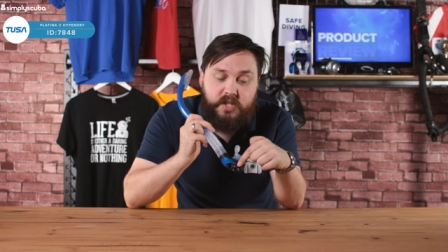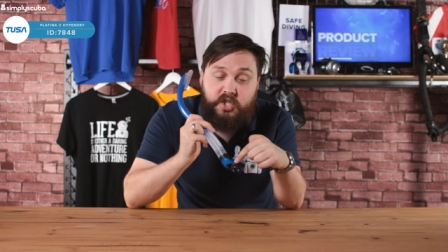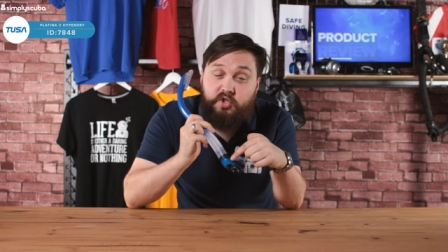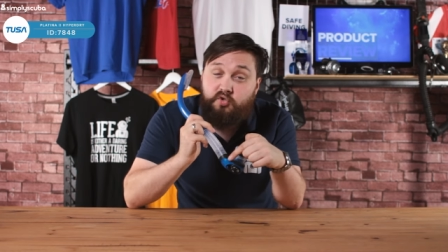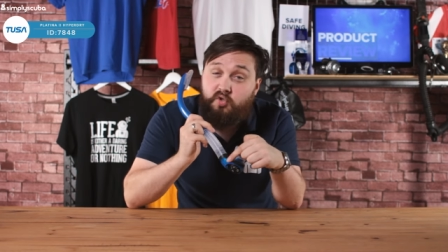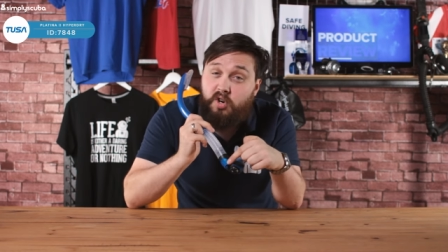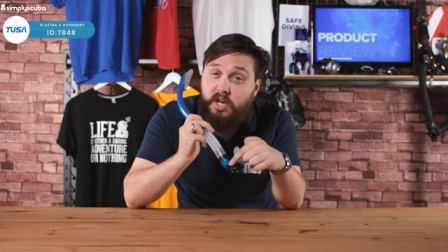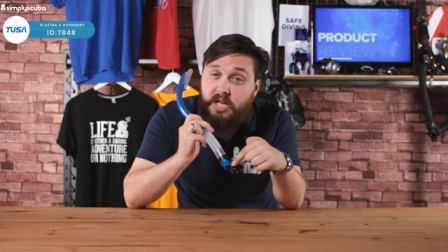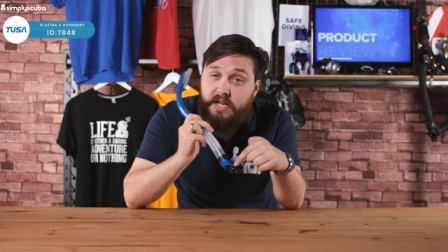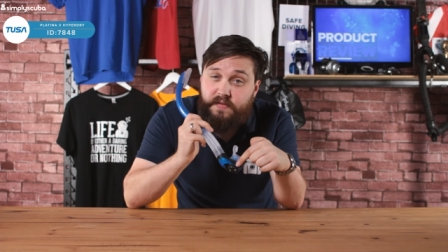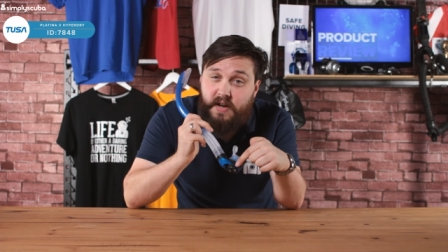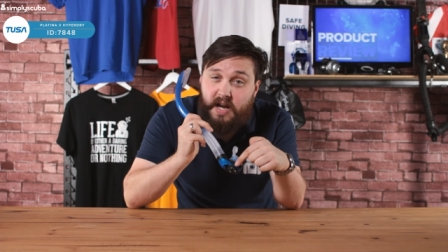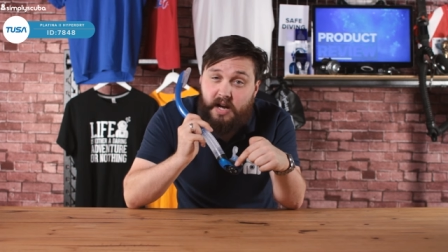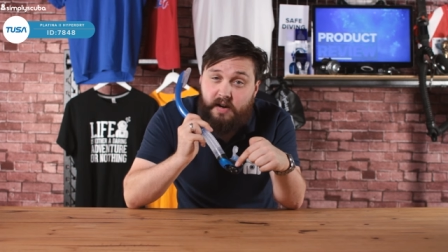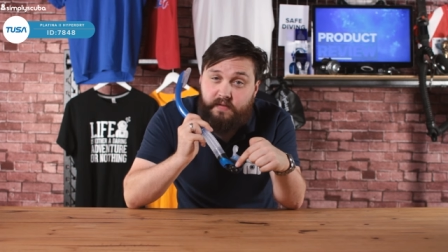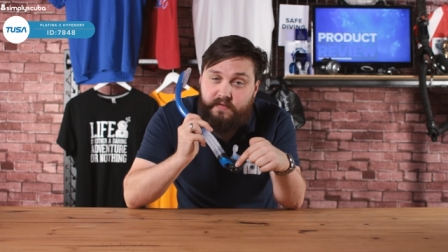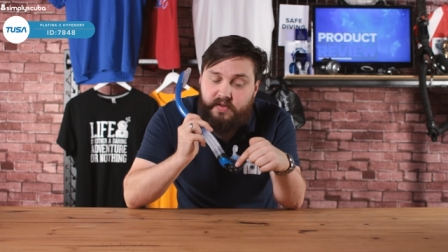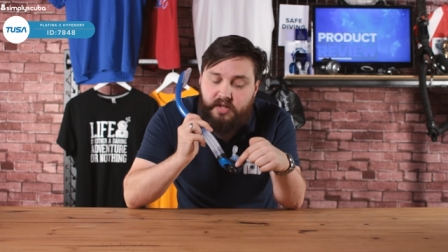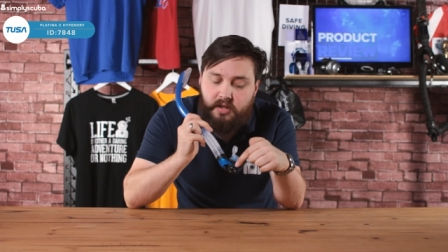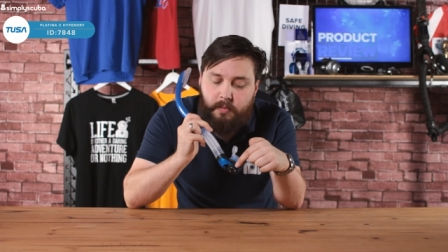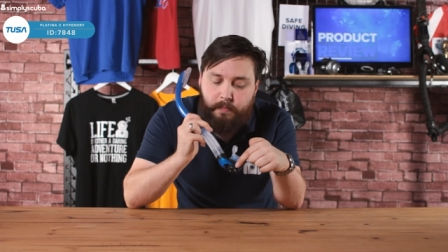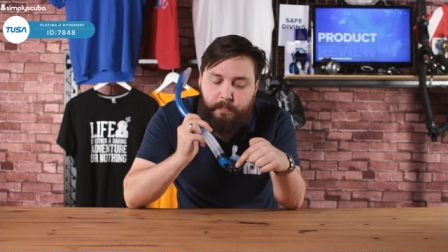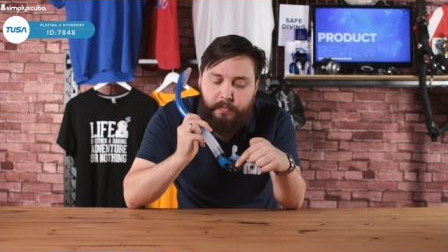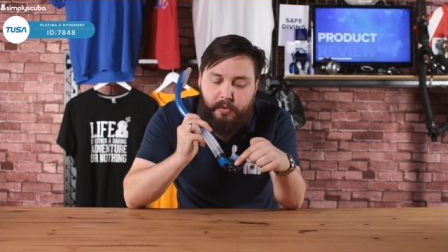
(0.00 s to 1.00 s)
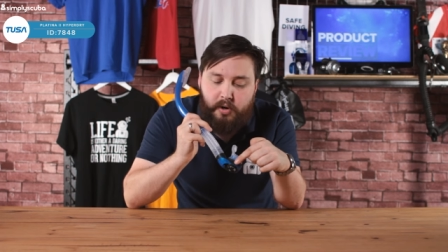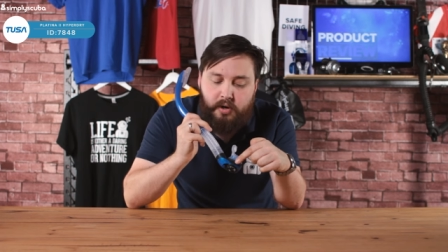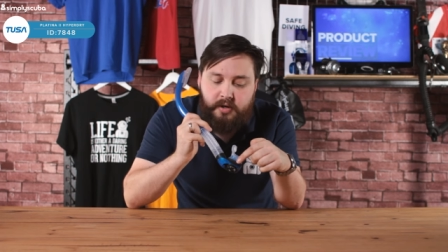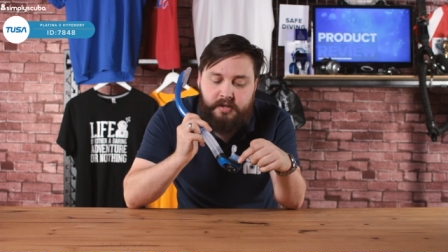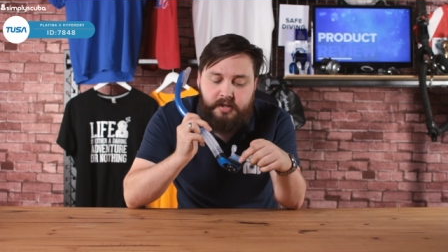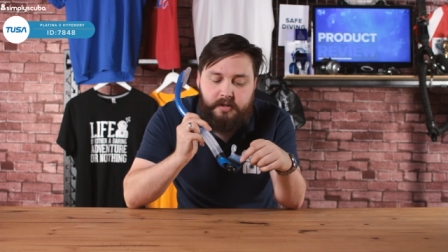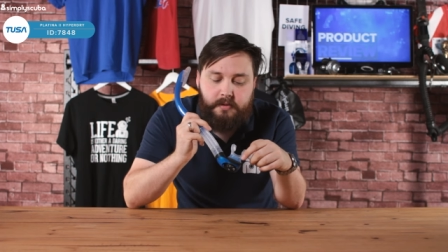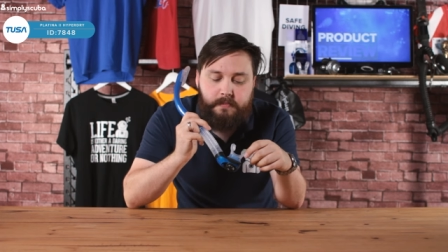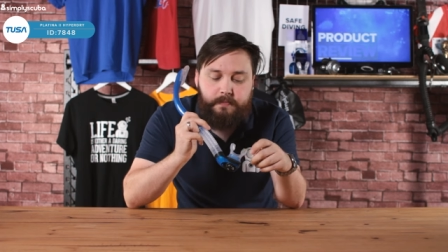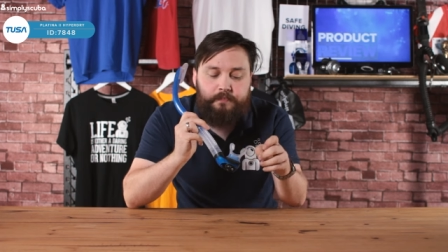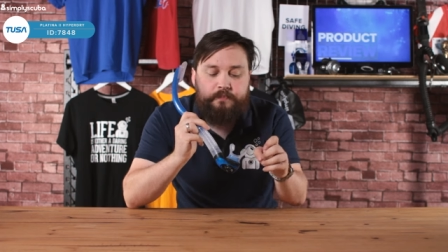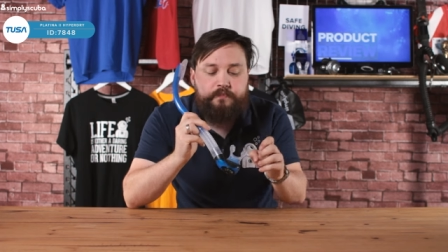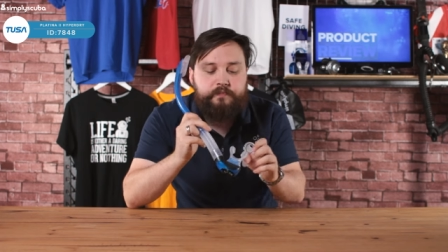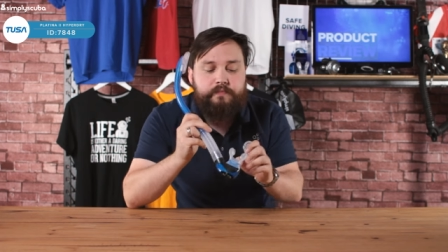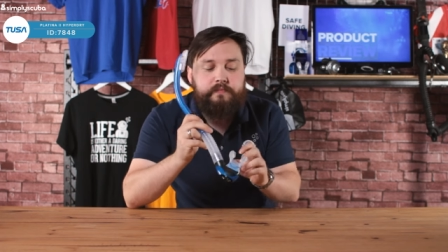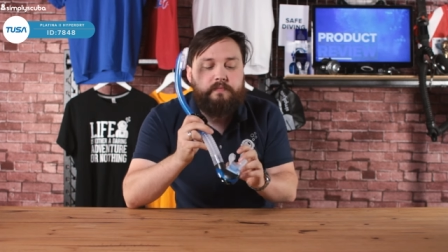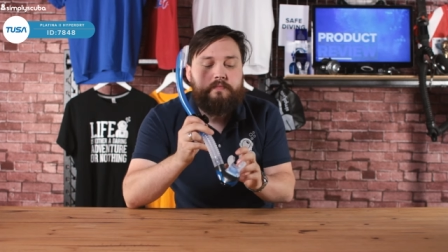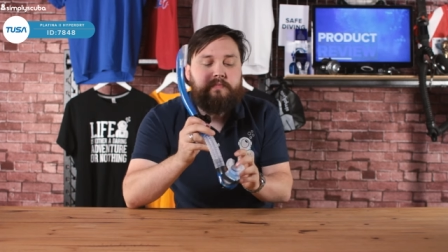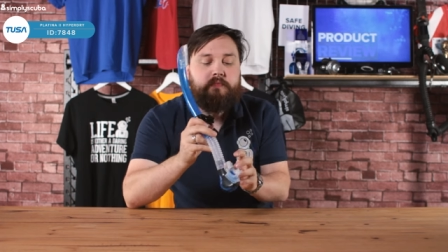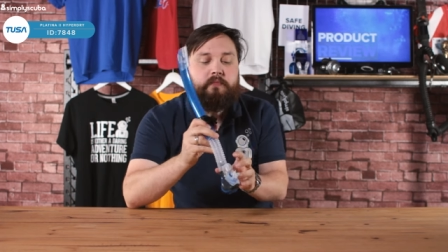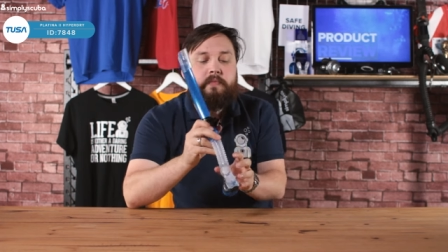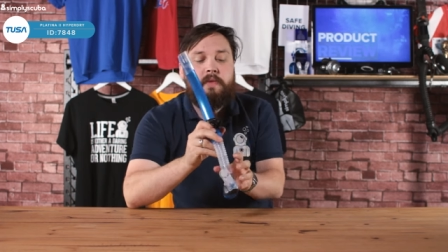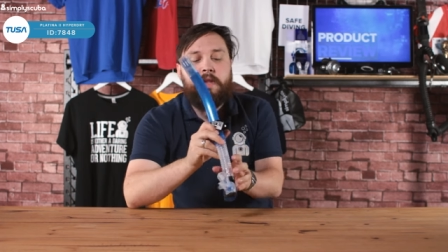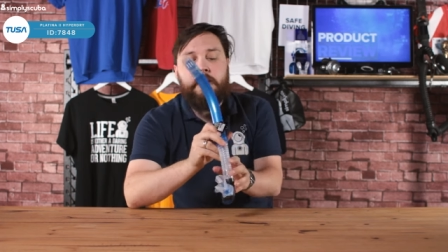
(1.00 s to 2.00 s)
dry valve at the bottom.
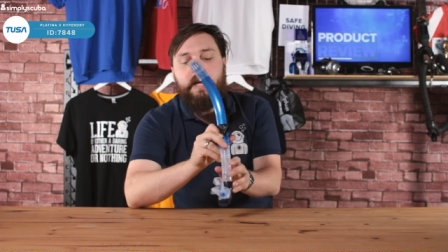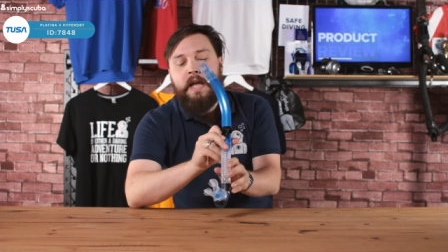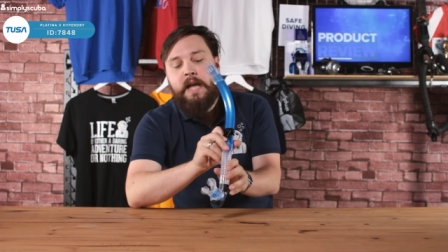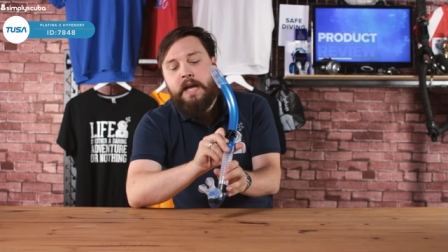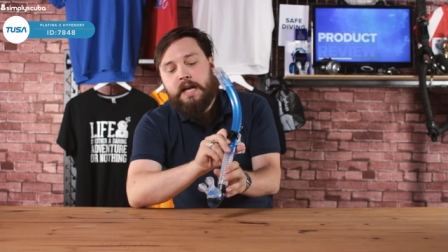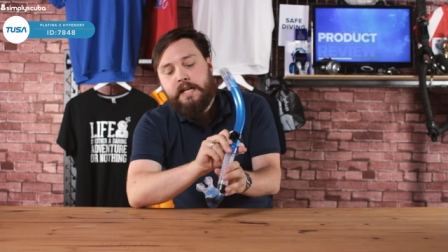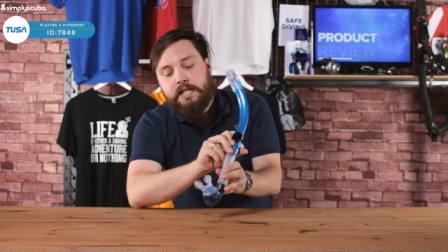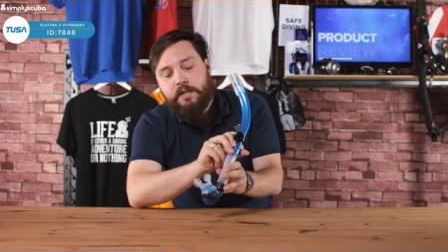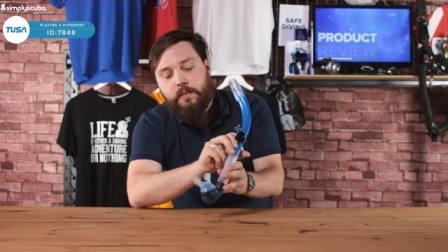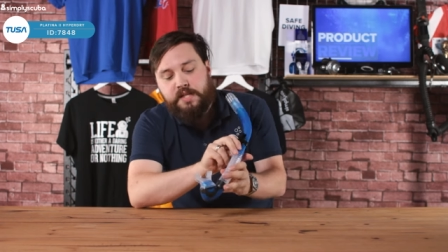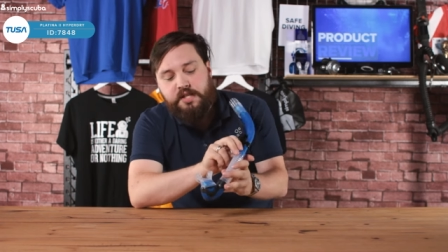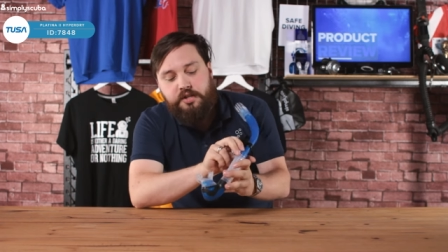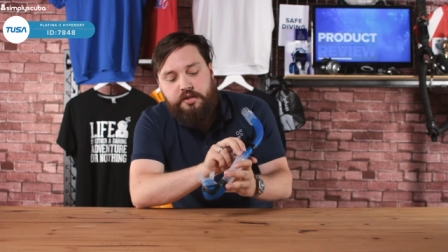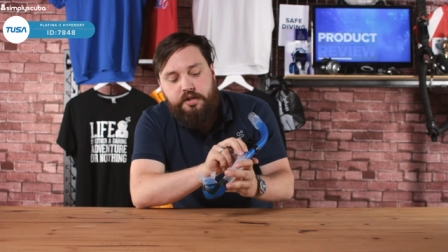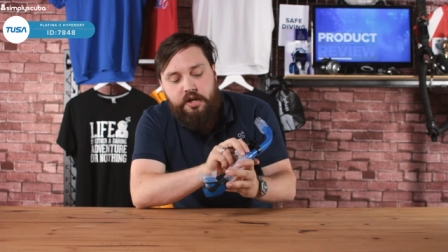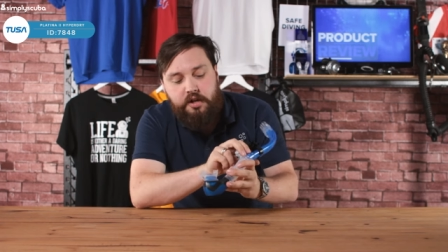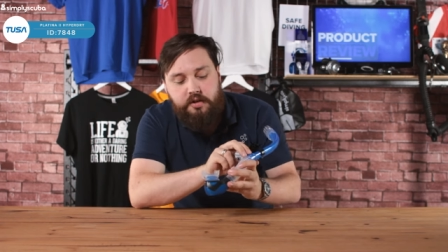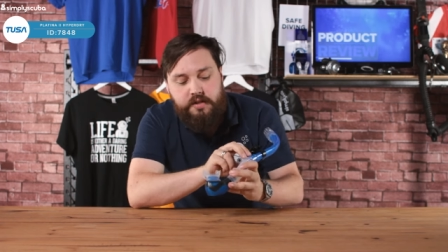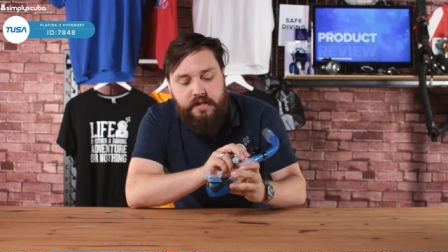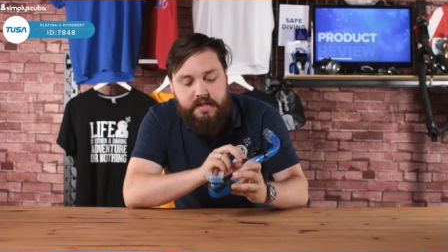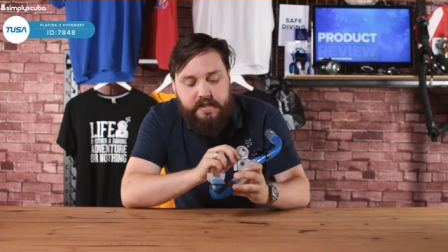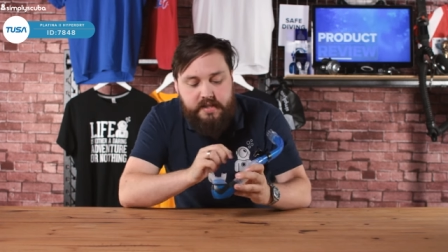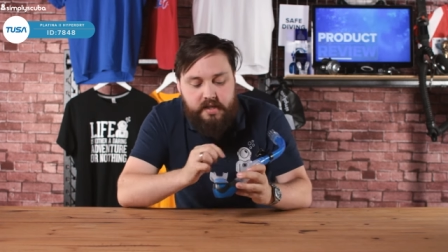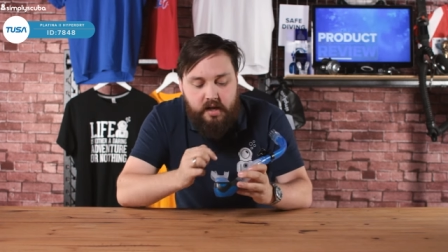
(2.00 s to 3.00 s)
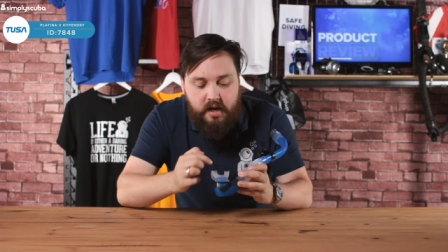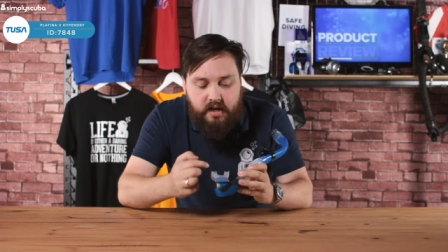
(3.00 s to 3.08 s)
So as you notice,